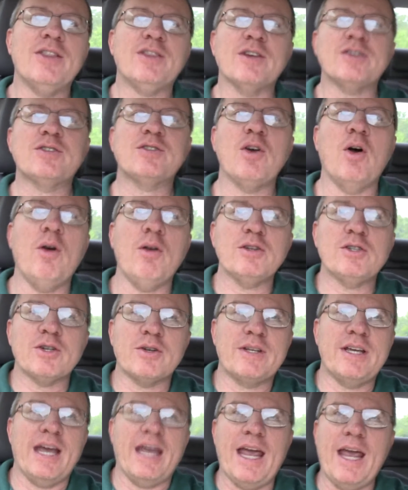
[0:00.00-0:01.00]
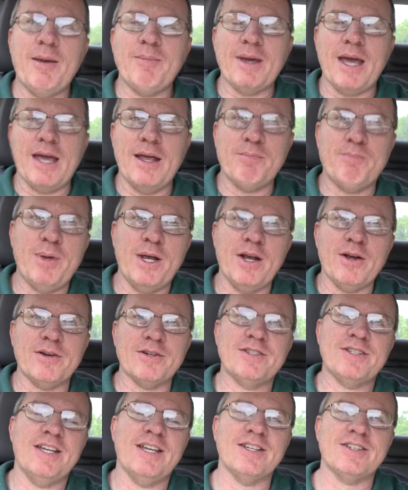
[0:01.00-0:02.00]
the soldier came and
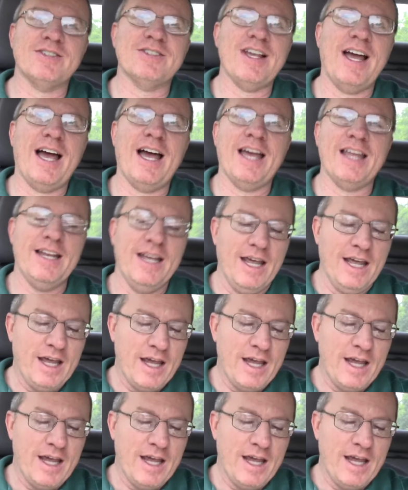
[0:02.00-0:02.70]
pierced his side,